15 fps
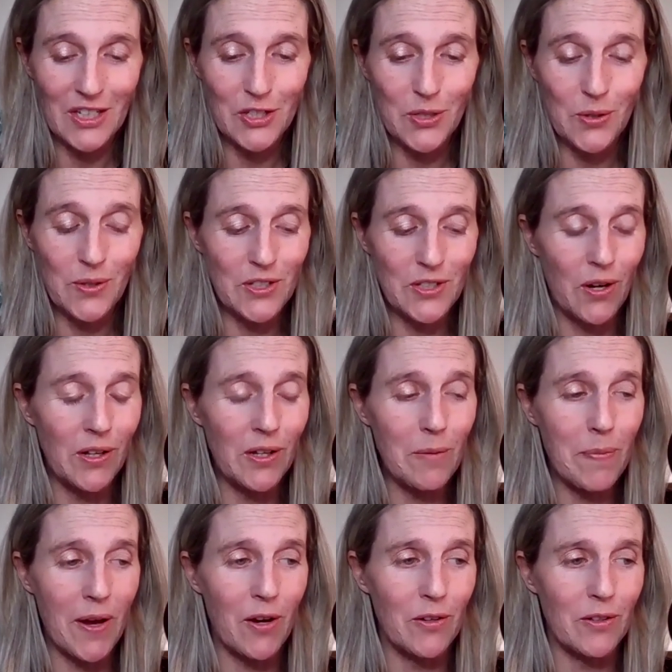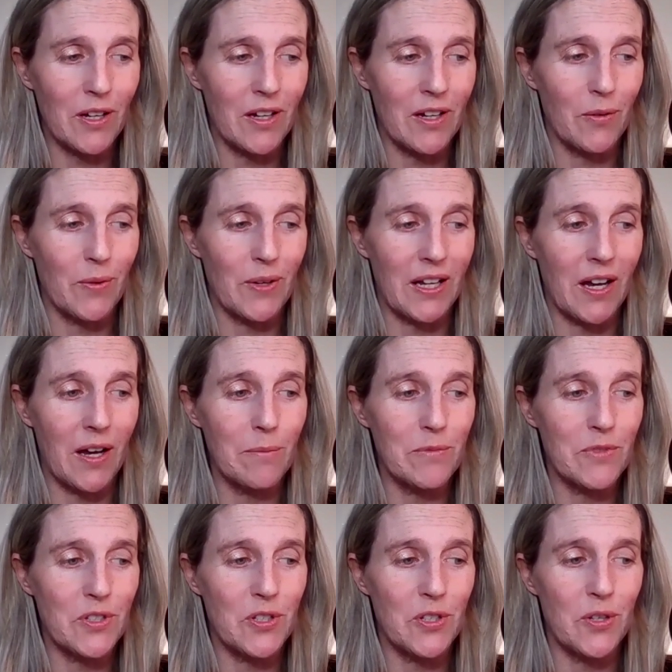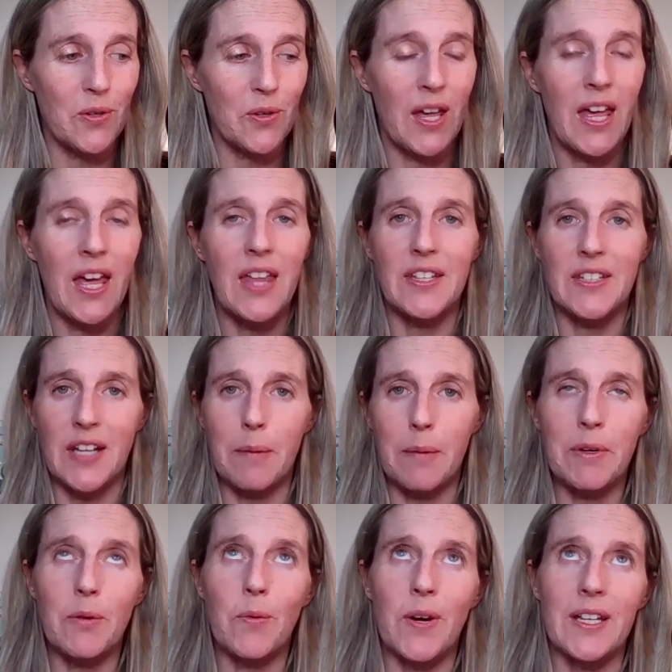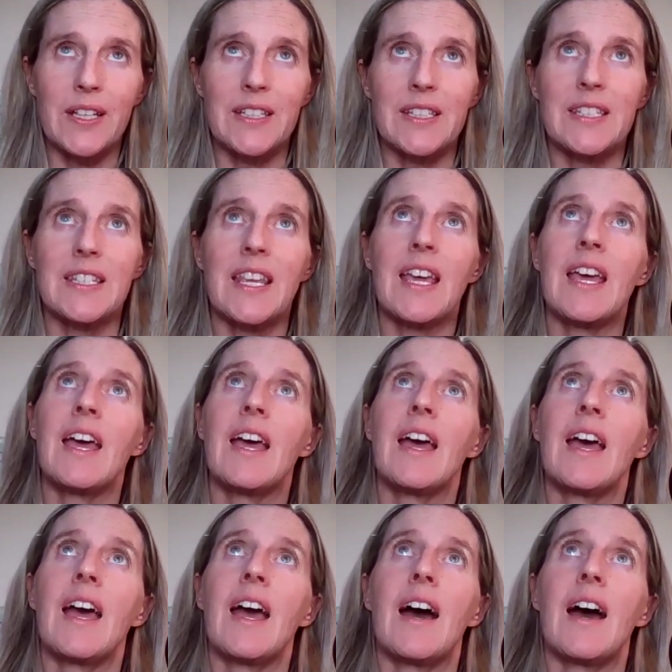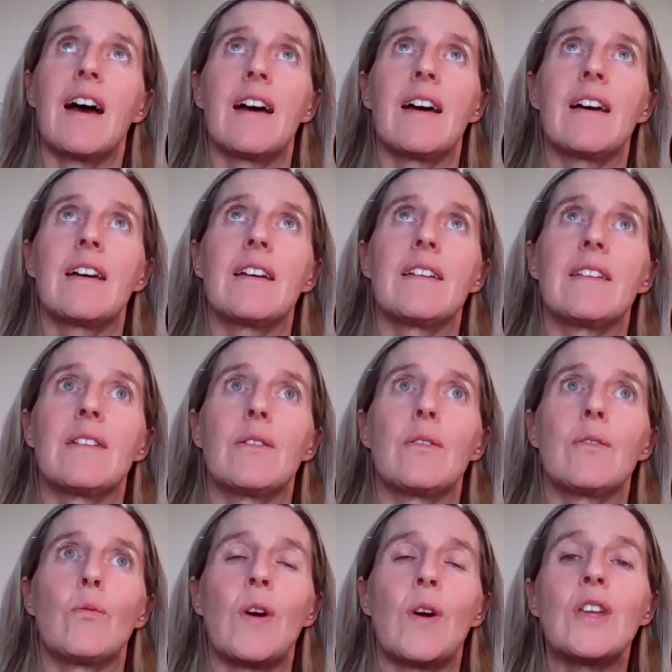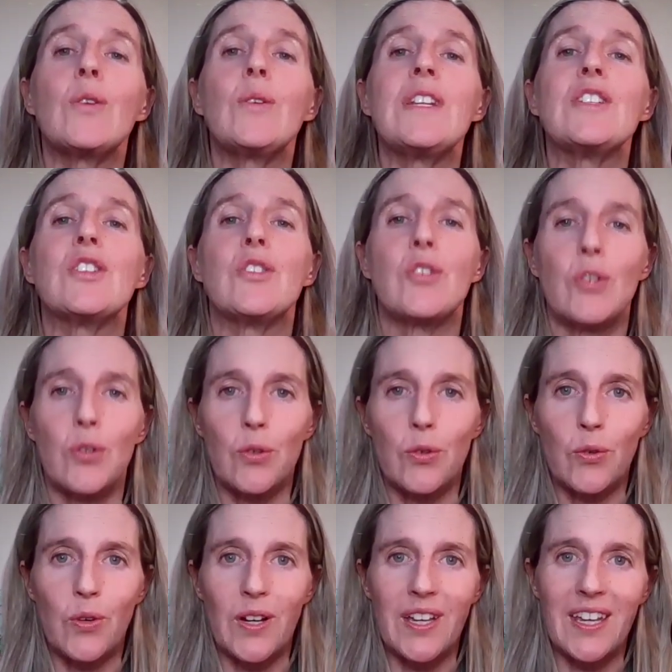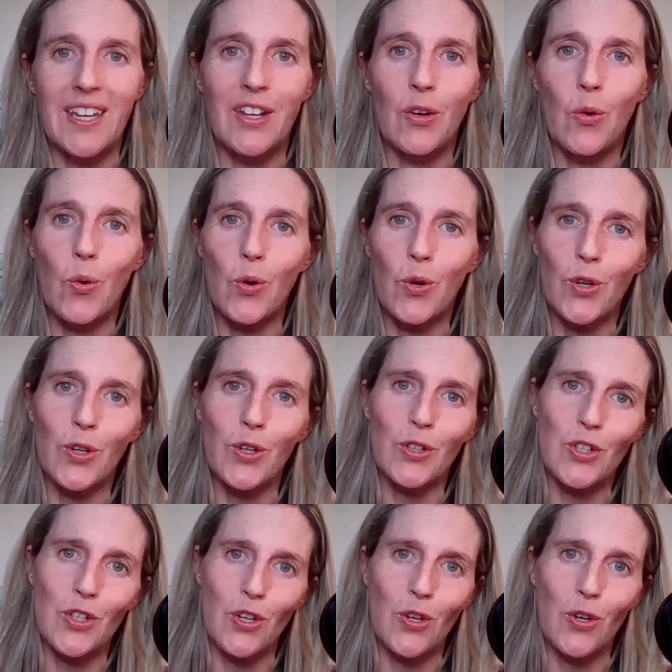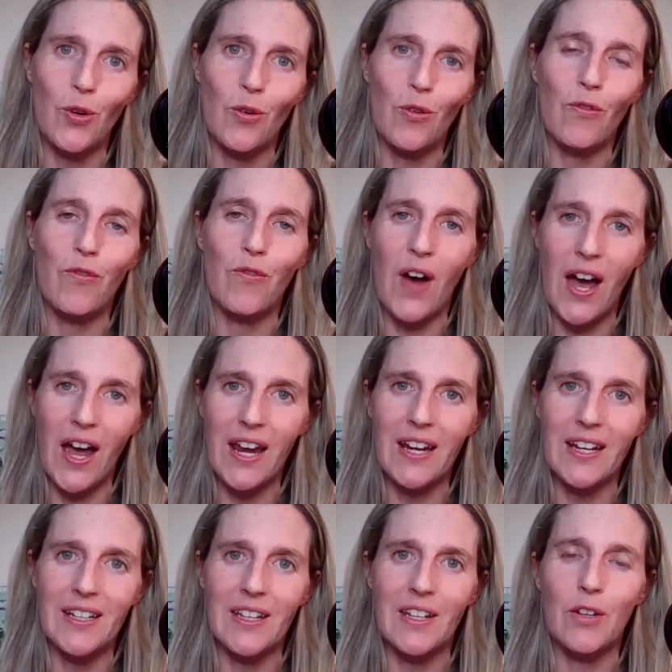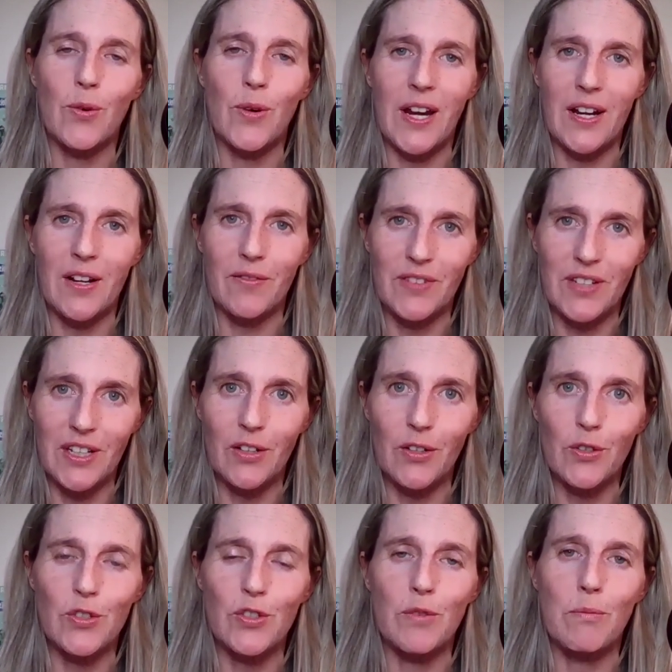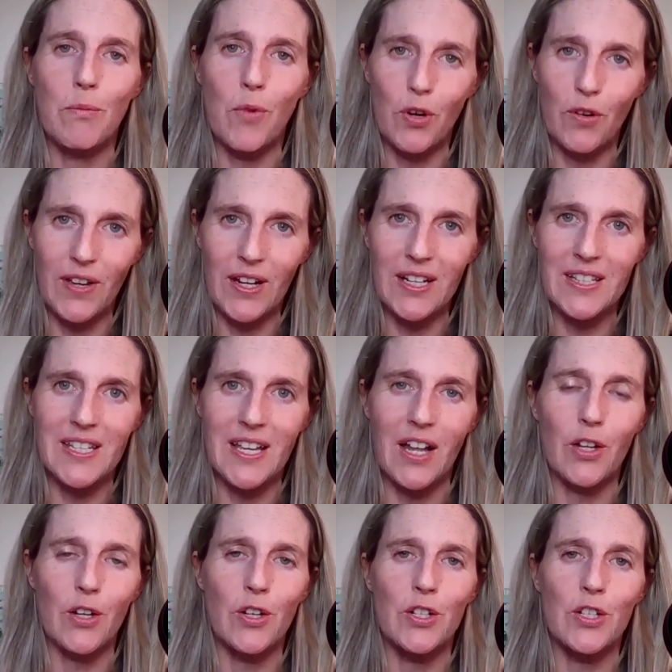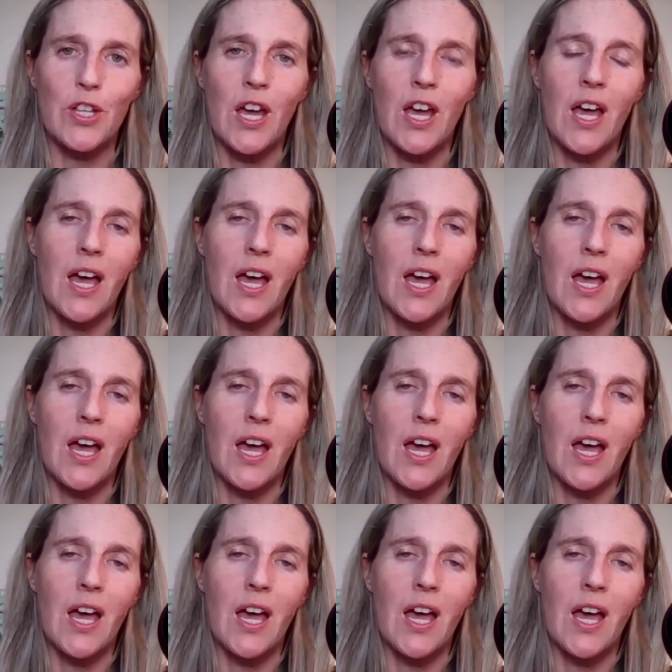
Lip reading: So it's all about when it comes to the topic was what you need to do in order to find creative deals, motivated sellers,